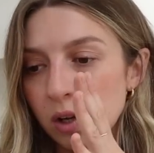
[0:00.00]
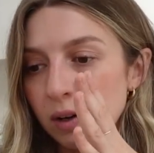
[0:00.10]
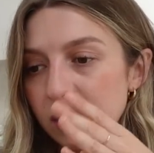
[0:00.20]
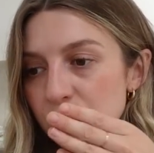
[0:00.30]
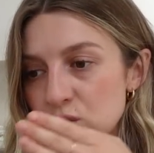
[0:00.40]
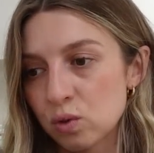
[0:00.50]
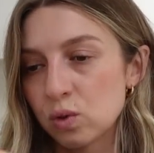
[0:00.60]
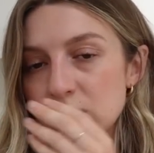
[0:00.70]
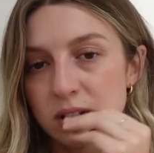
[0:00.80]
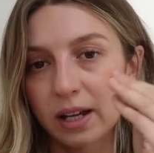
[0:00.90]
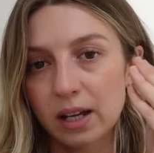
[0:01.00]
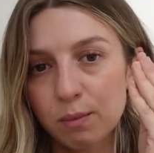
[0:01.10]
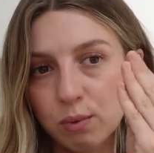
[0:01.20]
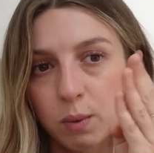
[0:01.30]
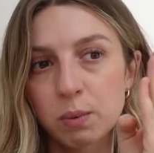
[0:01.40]
like drawn to like
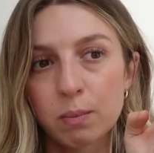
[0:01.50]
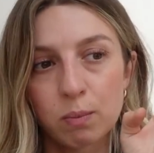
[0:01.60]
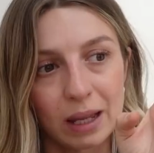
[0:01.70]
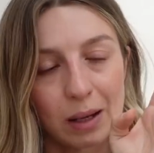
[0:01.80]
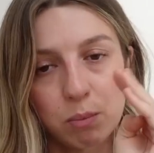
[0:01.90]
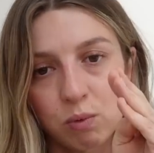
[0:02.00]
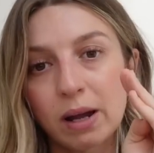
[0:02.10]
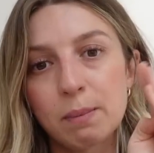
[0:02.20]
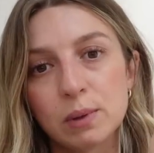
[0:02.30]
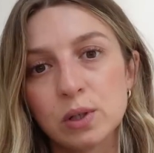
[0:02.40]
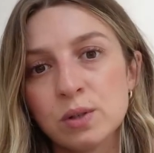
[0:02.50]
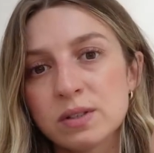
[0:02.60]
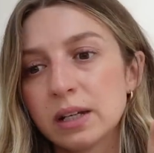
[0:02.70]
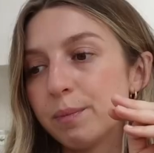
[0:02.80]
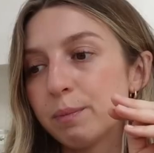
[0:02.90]
proper like bright blues,